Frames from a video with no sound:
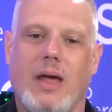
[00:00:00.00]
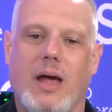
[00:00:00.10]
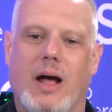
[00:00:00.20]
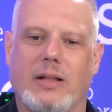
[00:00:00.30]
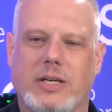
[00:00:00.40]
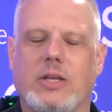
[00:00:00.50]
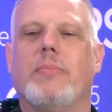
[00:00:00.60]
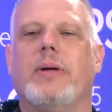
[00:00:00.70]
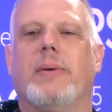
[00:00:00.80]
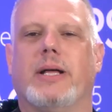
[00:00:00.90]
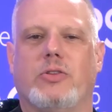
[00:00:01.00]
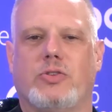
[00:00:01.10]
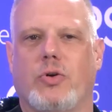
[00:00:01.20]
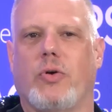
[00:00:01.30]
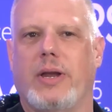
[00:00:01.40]
I'll tell you a bit about the
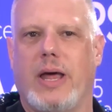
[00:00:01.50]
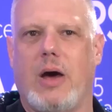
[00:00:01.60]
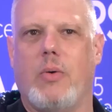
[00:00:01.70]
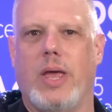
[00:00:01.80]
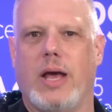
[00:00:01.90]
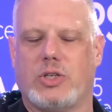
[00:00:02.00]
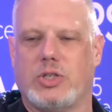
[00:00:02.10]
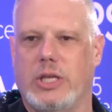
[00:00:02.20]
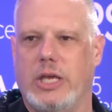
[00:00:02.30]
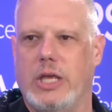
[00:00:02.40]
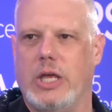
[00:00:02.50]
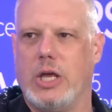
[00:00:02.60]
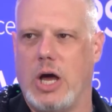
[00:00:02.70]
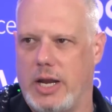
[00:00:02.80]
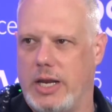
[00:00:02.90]
story and how we actually
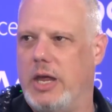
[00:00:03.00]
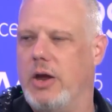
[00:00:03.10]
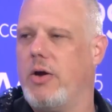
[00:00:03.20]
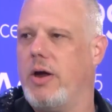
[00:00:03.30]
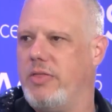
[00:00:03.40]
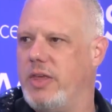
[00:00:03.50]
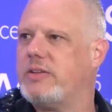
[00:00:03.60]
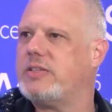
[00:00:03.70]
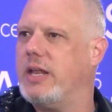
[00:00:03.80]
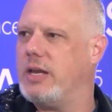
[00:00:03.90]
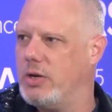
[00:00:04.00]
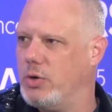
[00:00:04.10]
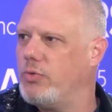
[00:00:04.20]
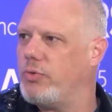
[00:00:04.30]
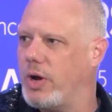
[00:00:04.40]
got here and the exciting
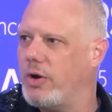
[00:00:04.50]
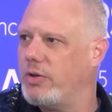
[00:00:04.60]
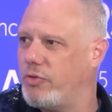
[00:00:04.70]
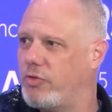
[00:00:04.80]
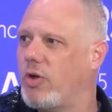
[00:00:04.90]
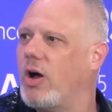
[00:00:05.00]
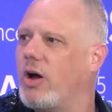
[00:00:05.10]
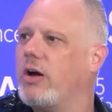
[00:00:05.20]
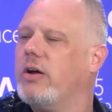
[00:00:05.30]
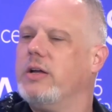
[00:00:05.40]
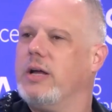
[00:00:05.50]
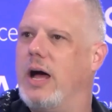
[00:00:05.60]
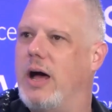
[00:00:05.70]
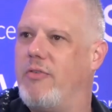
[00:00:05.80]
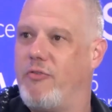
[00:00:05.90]
news regarding STAR
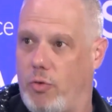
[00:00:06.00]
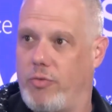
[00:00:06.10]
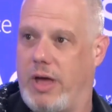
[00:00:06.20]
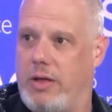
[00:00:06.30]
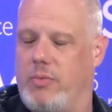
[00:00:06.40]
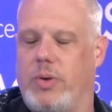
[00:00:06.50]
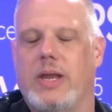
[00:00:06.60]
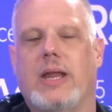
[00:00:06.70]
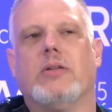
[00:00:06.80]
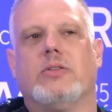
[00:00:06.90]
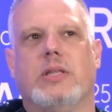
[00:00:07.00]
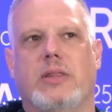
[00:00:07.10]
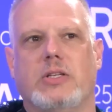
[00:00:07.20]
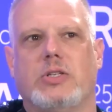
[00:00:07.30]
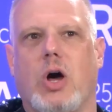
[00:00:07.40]
that we announced in
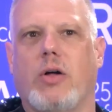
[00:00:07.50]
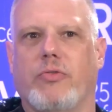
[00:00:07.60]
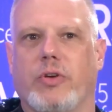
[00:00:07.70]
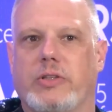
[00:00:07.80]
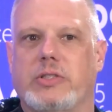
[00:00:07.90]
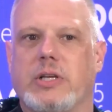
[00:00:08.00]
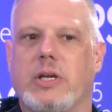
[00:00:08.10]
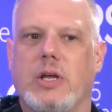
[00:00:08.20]
this conference.